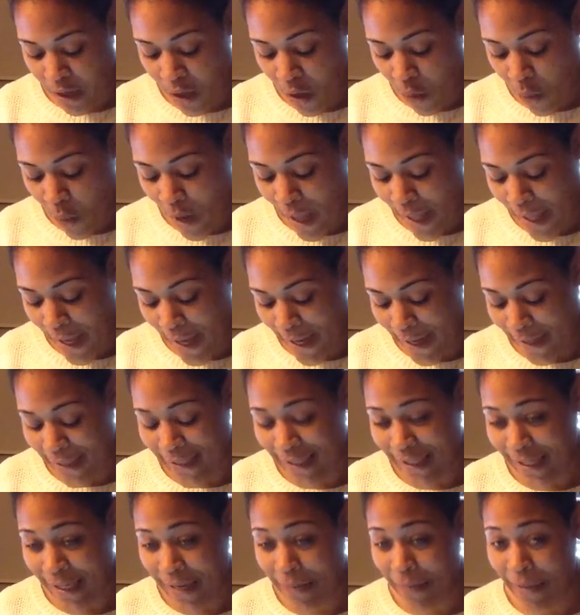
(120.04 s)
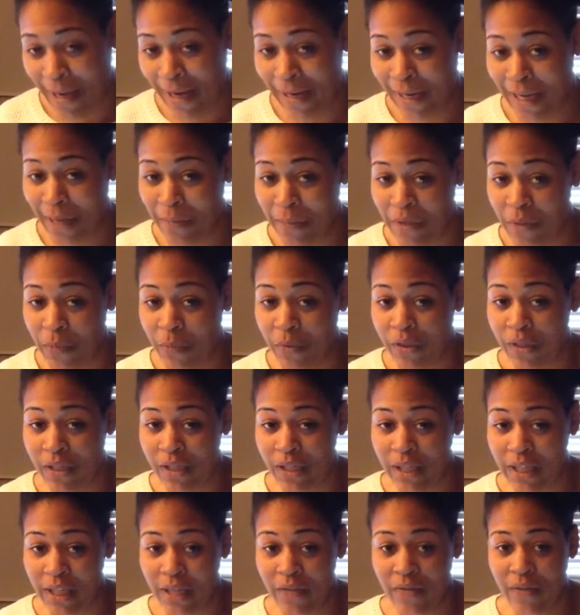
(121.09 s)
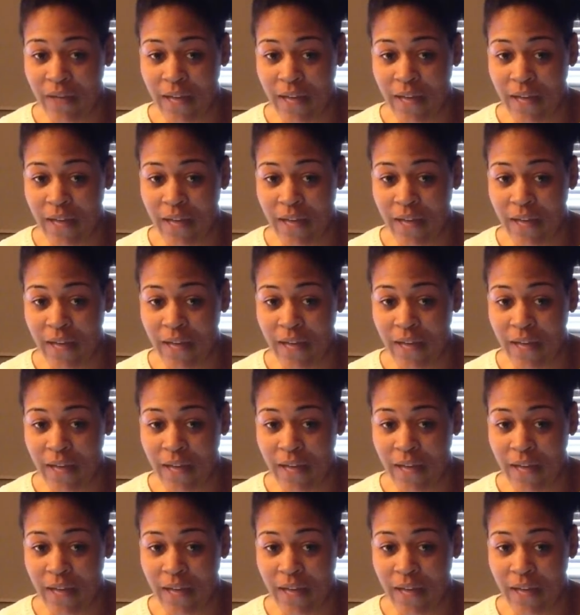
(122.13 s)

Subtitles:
While ASD may not be perceived